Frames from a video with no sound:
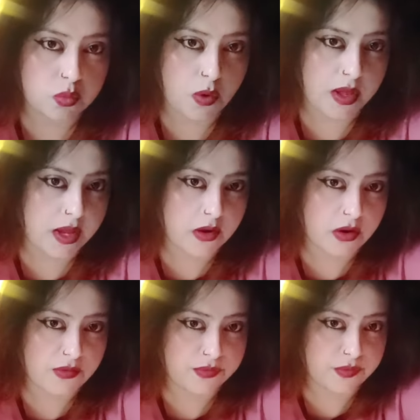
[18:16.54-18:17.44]
air
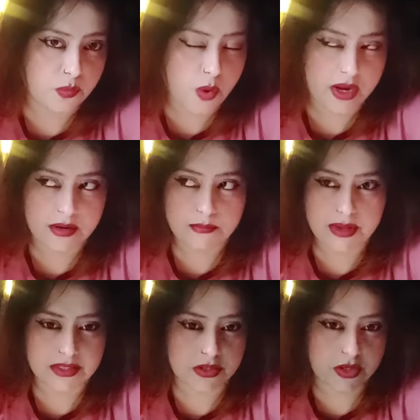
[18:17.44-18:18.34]
of one
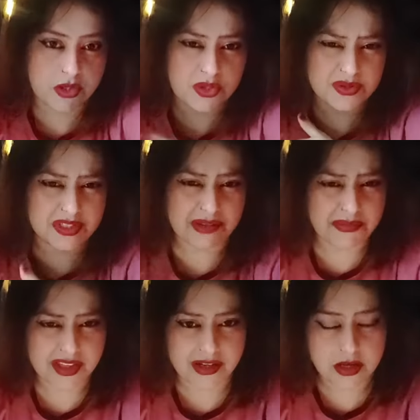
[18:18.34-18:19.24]
message or
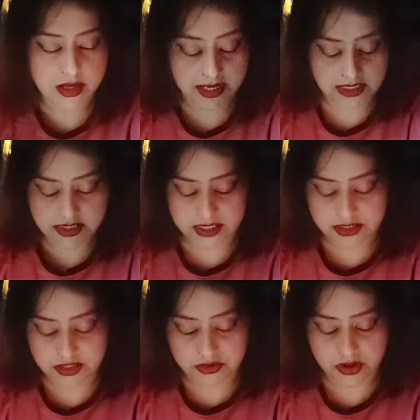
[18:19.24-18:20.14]
something.
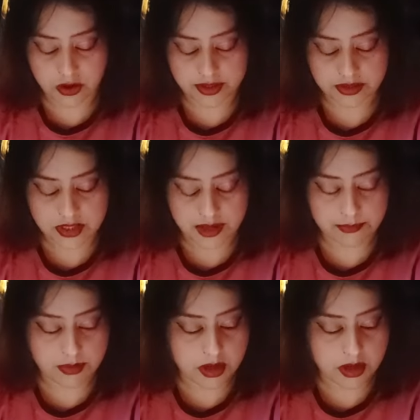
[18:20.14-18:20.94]
1818 recording time.